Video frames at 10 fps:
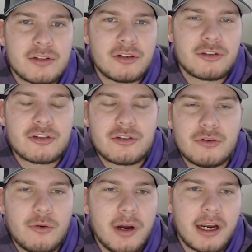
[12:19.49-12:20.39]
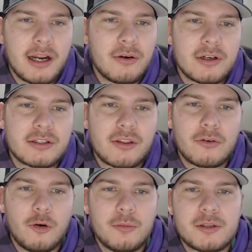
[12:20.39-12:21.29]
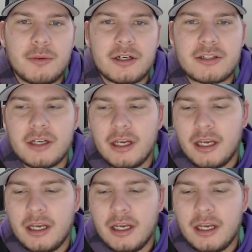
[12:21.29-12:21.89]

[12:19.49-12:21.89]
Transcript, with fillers: They're just too quick. I don't get to throw them as much.